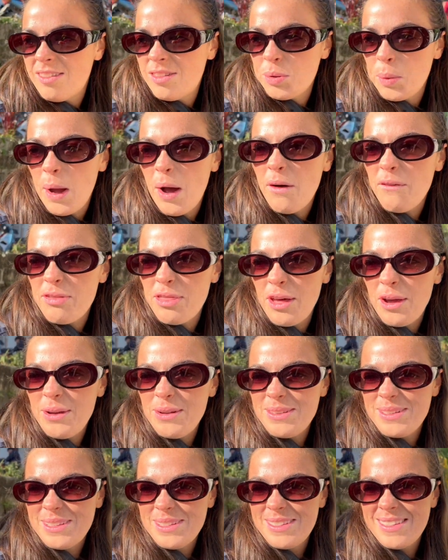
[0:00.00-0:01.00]
twelve
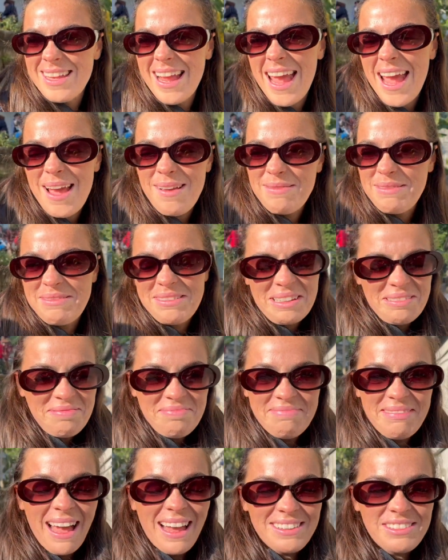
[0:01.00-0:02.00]
thousand steps.
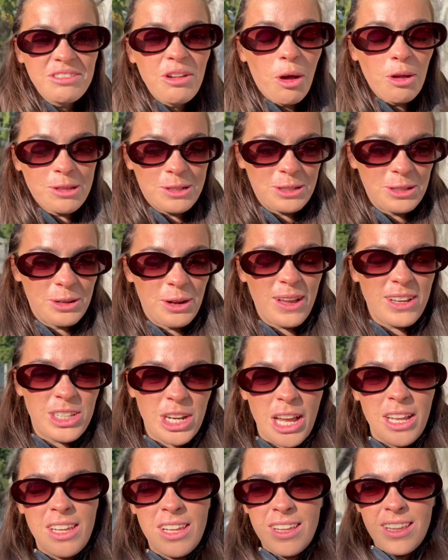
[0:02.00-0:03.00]
That's not true. It
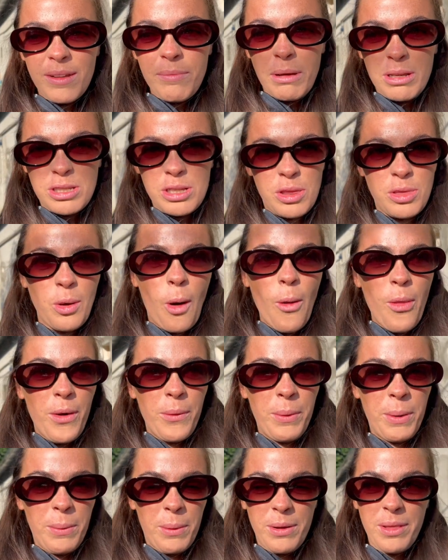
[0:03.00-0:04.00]
genuinely must have thought
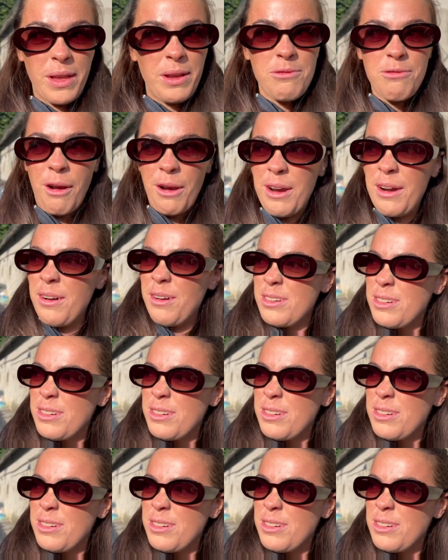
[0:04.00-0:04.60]
that we were like running or